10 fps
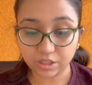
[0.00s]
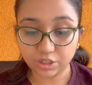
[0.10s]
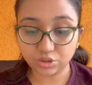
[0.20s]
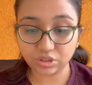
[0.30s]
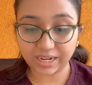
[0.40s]

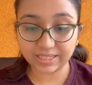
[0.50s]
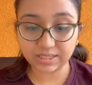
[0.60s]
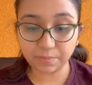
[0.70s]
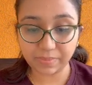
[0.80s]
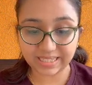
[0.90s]
So that is the
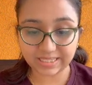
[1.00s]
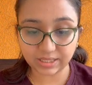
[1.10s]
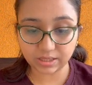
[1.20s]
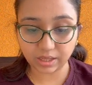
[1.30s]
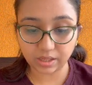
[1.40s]
basic
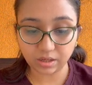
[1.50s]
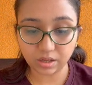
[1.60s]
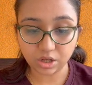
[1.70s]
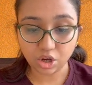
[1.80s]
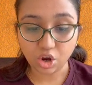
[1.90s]
thing
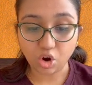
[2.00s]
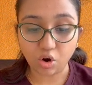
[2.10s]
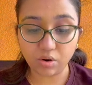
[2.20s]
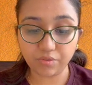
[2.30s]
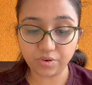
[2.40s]

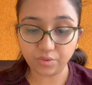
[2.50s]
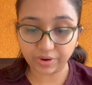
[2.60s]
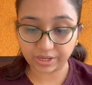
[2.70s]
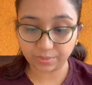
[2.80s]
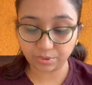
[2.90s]
of
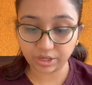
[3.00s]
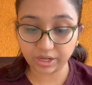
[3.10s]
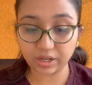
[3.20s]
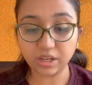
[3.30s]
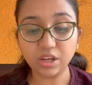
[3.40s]
vector
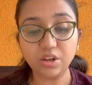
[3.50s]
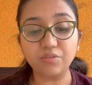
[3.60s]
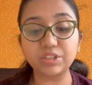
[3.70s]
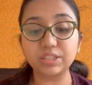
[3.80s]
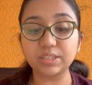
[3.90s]
product,
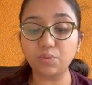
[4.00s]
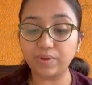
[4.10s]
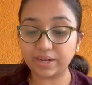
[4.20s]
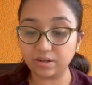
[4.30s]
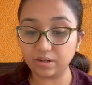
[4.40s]
which is the
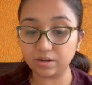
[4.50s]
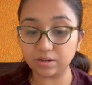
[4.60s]
vector